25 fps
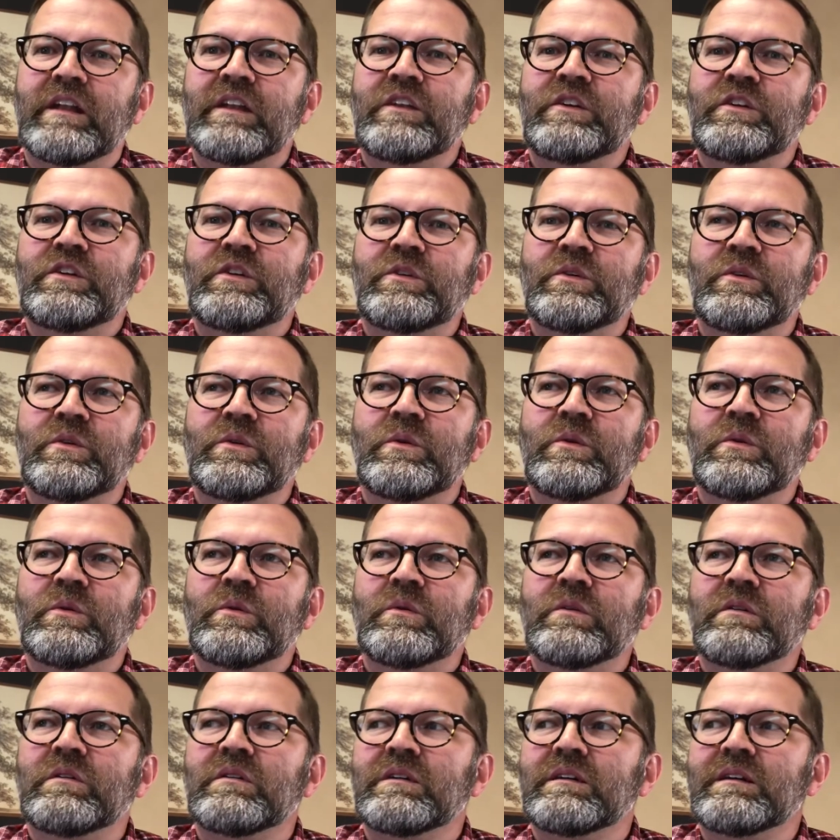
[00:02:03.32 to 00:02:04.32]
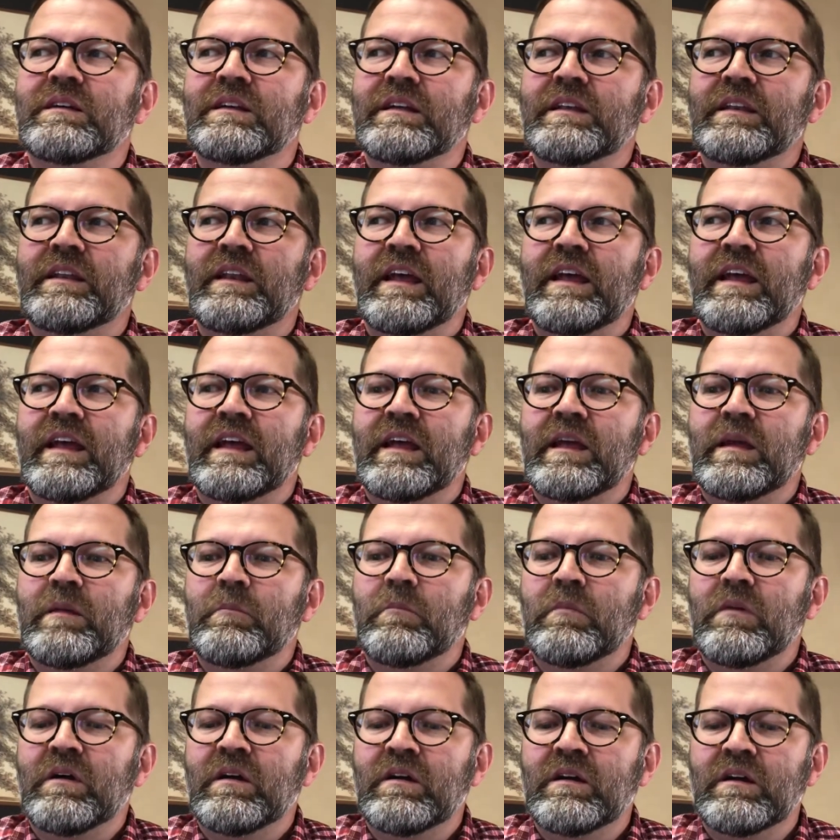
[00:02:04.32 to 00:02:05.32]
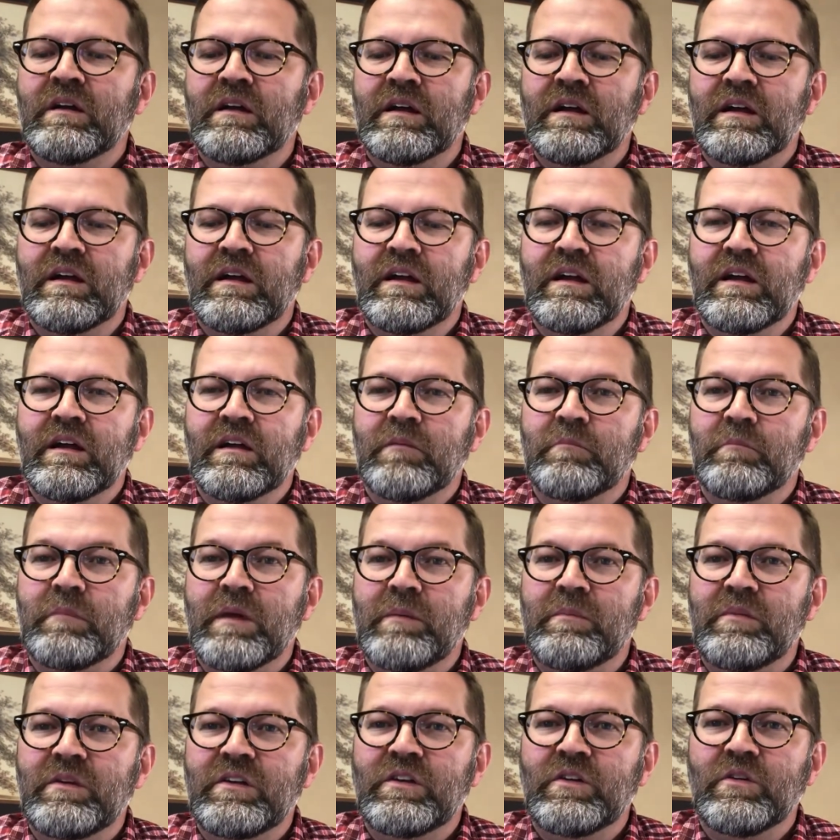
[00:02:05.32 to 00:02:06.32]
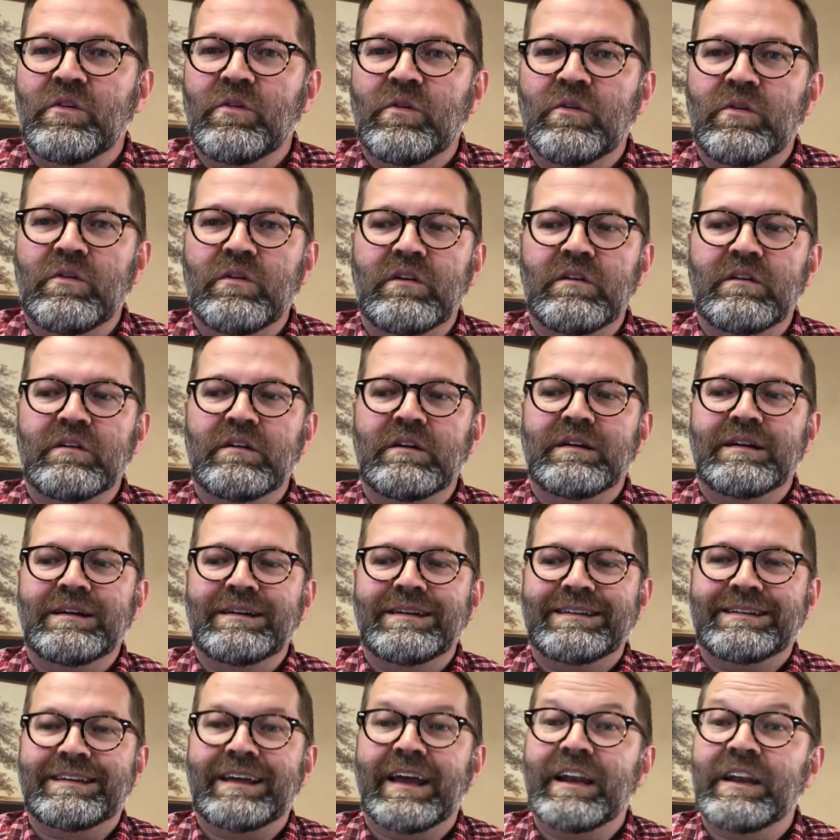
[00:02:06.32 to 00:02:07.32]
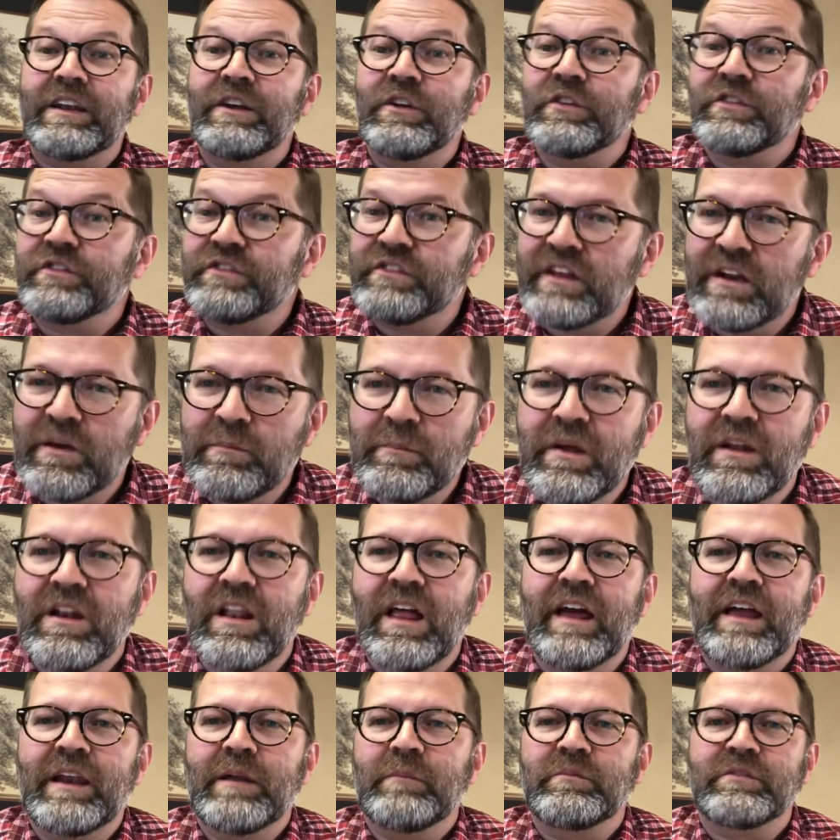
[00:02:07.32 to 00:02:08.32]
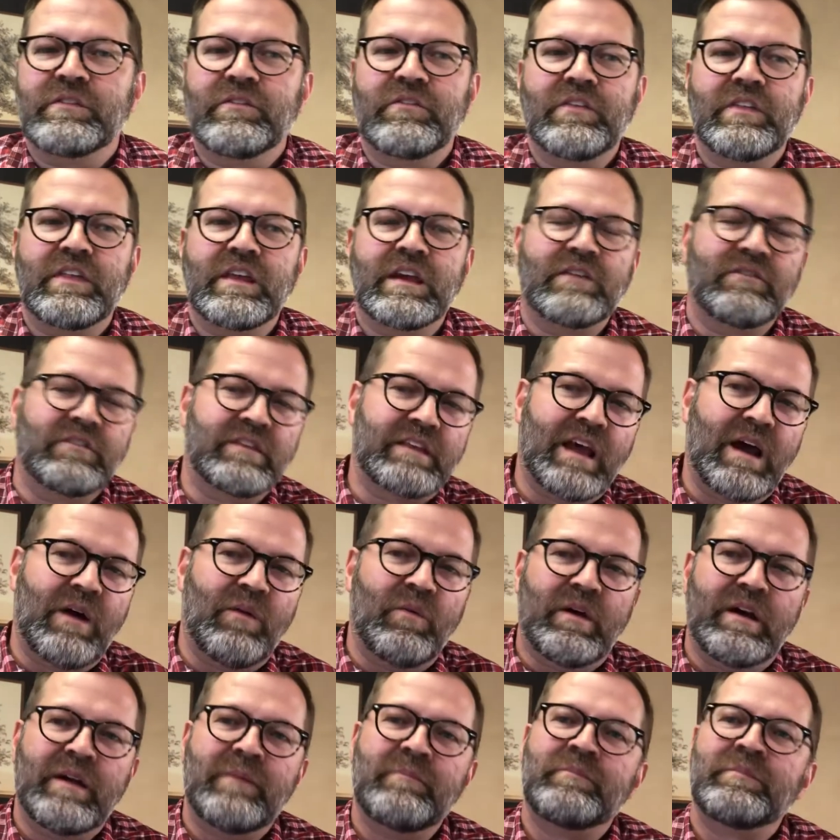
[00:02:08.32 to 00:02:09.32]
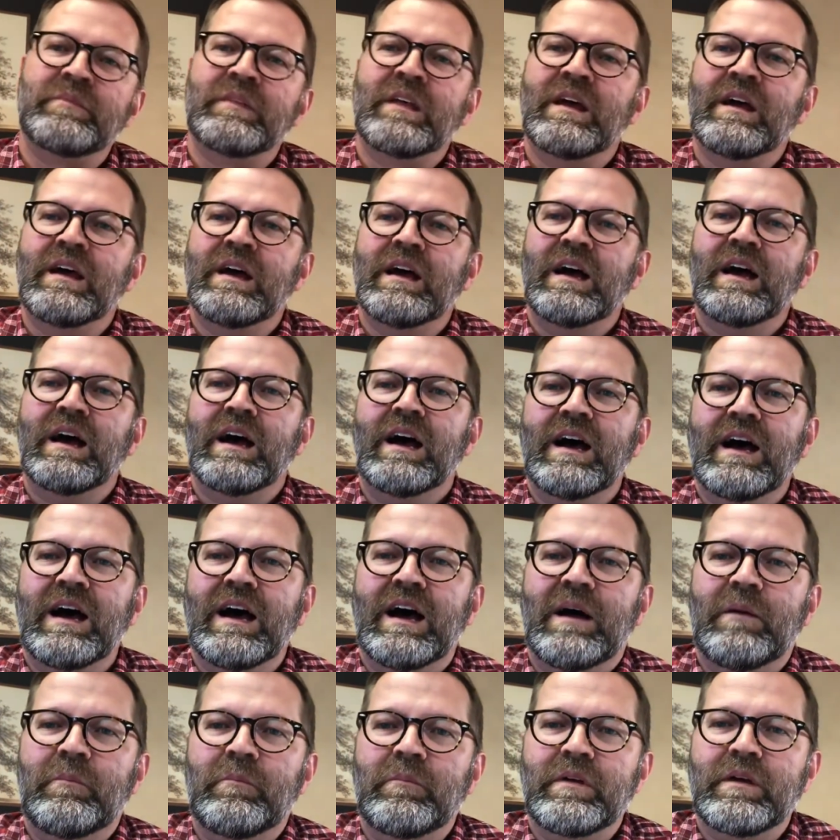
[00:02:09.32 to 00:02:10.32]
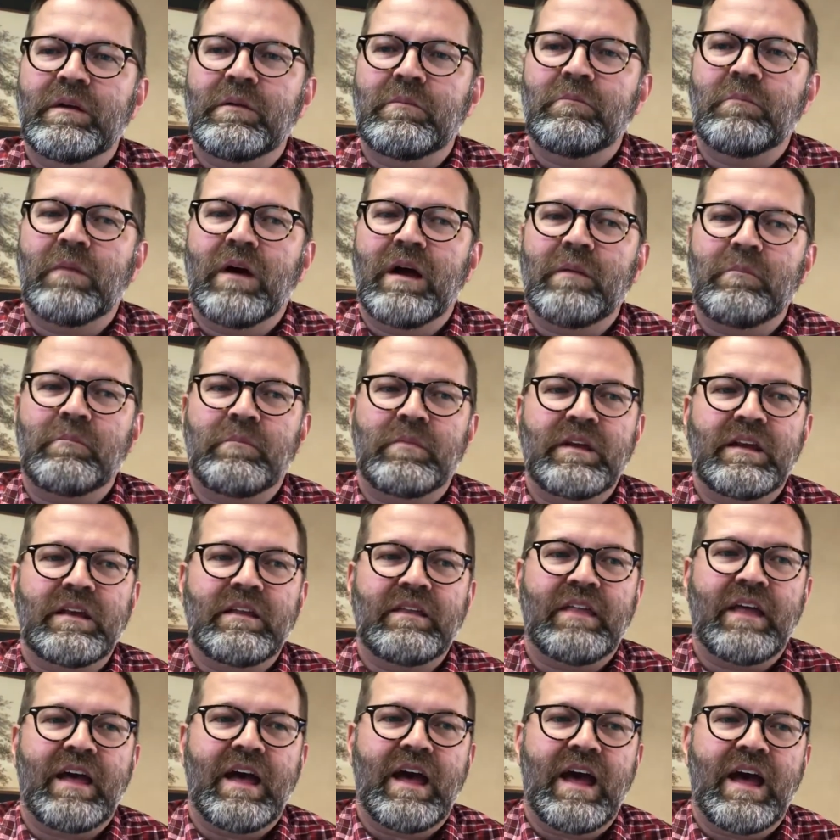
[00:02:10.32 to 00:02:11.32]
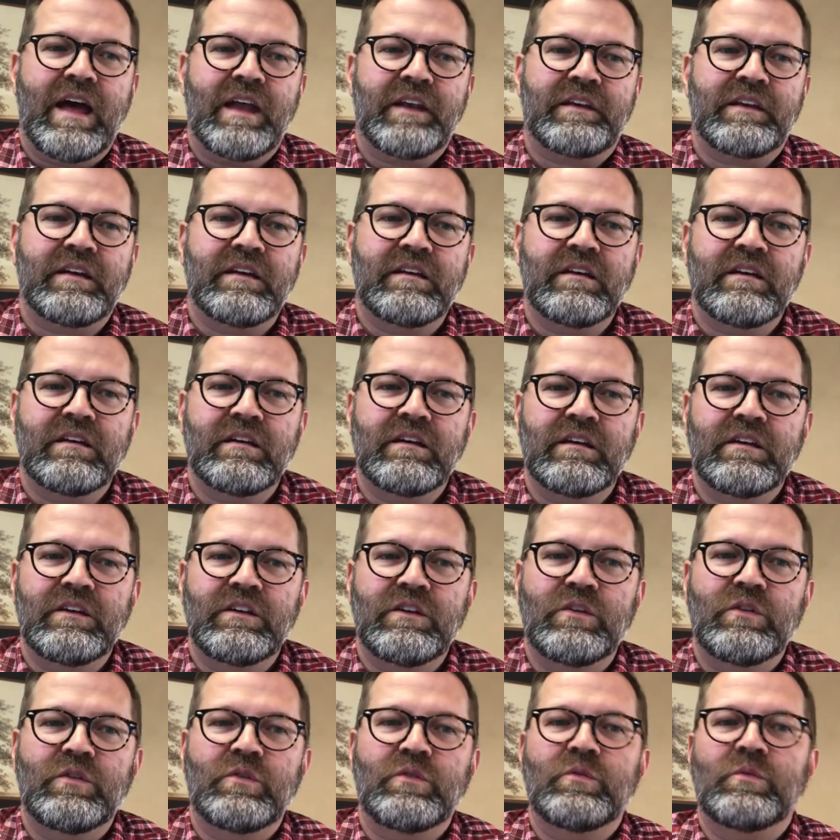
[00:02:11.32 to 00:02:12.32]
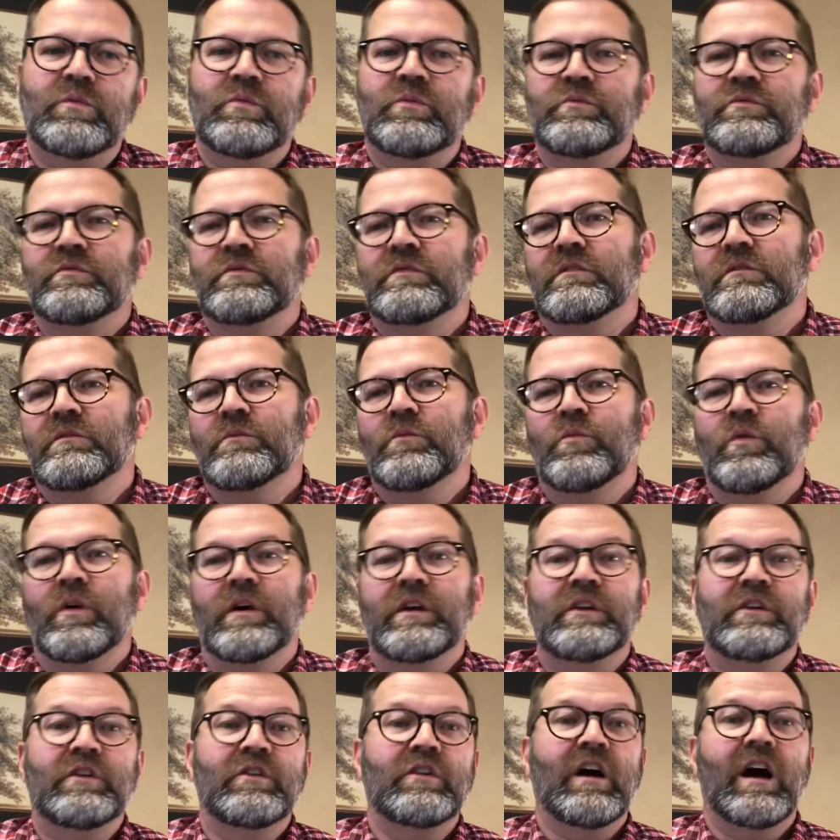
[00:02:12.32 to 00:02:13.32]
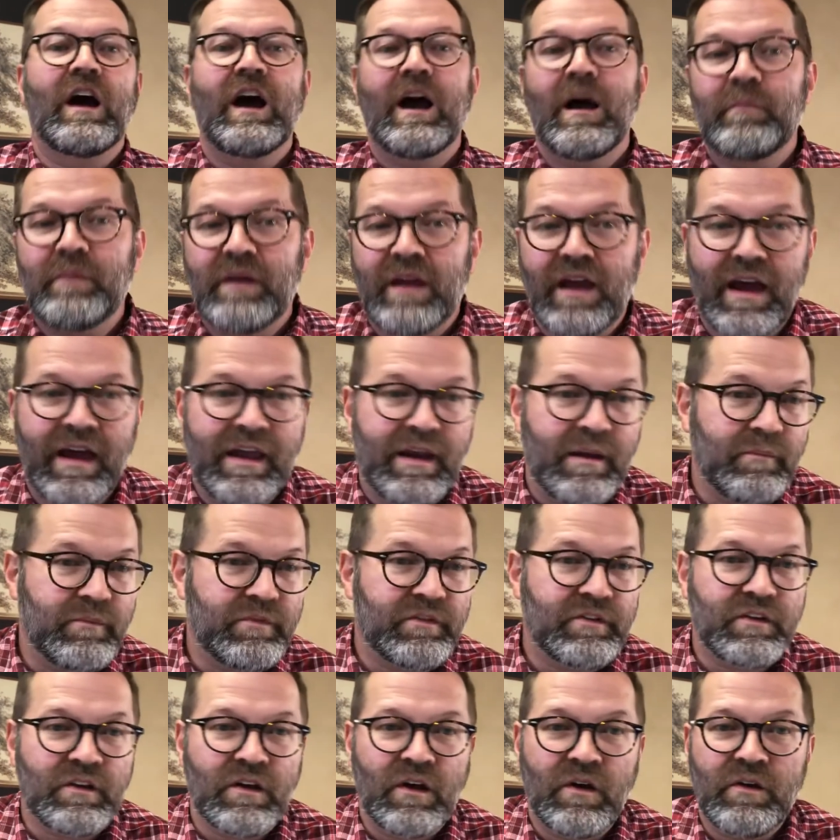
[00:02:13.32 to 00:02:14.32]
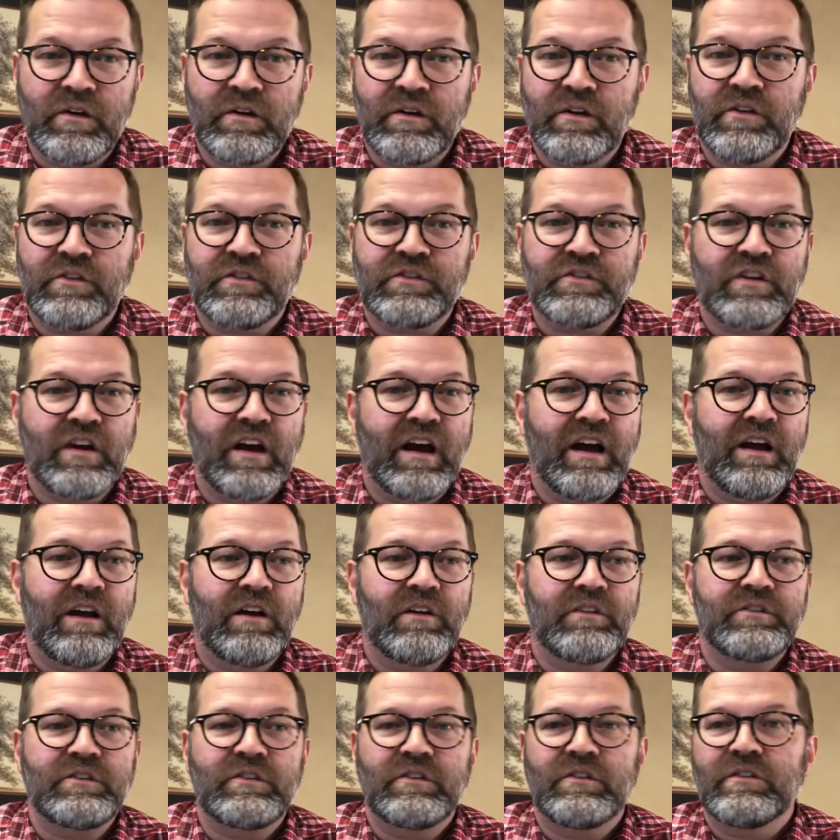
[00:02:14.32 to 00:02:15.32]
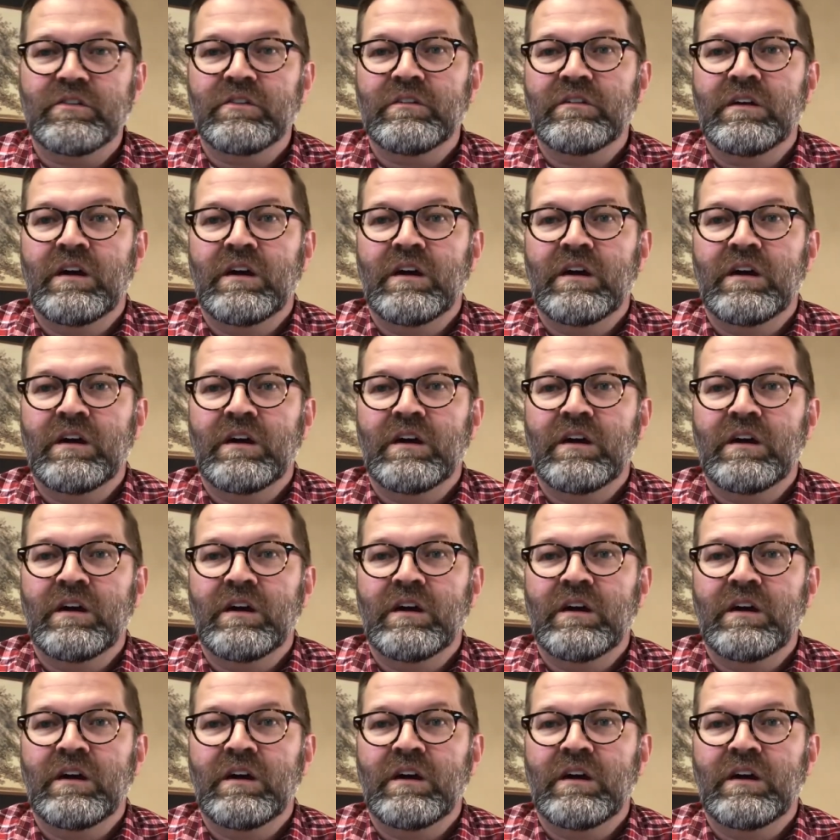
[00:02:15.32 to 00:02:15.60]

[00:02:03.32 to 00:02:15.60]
you name maybe your kind of your sentimental items, if you think of it that way. It might be that you want your hobby items to go to your child, your